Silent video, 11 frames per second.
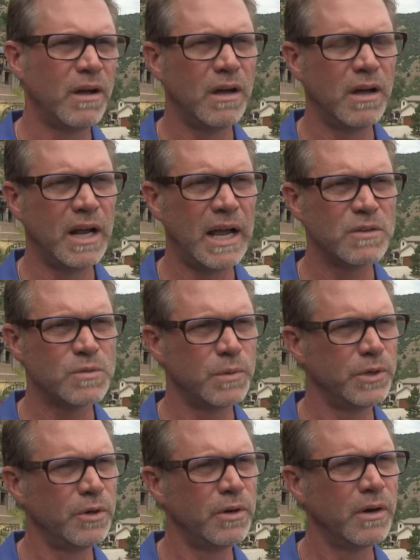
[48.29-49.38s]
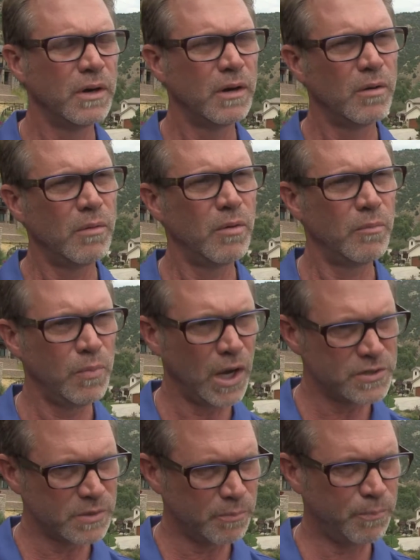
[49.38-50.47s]
on a house when you're
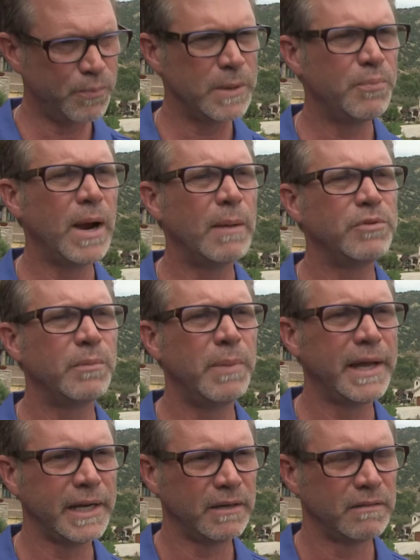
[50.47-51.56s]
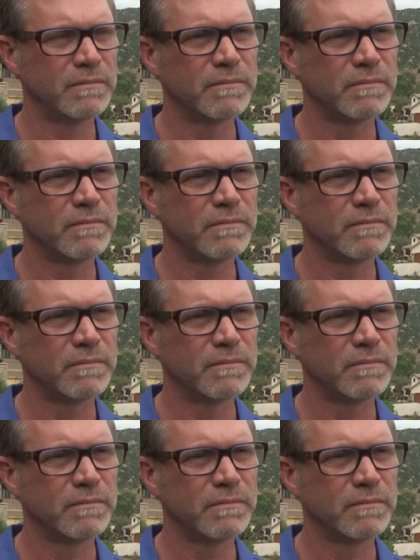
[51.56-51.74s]
as a pre-prep to painting.